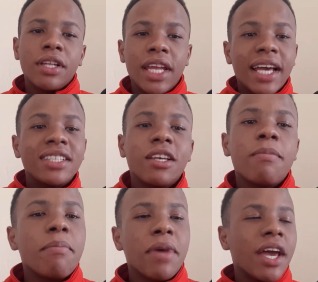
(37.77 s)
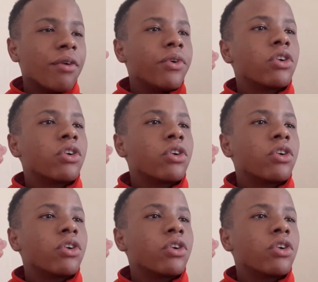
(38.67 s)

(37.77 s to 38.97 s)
in the SMMA